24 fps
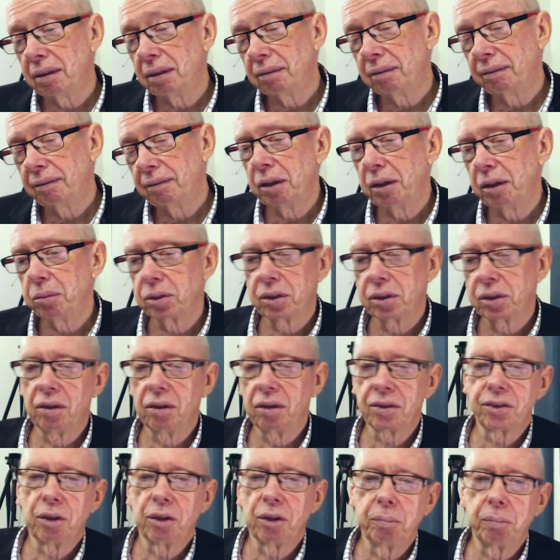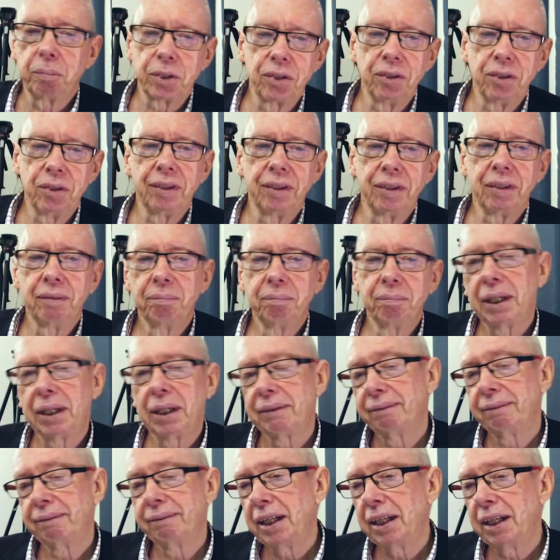there was a lost opportunity. But
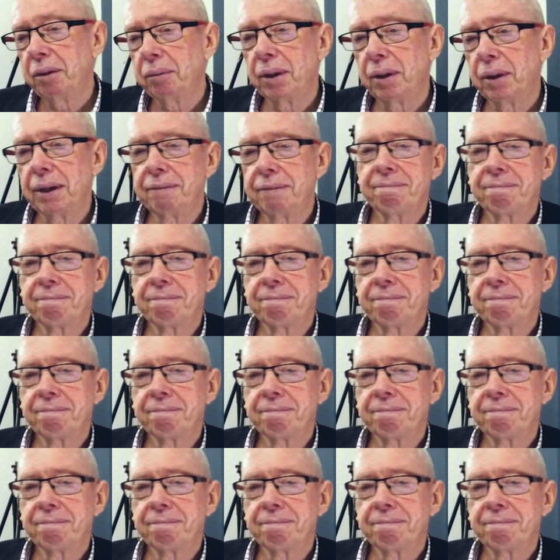anyway.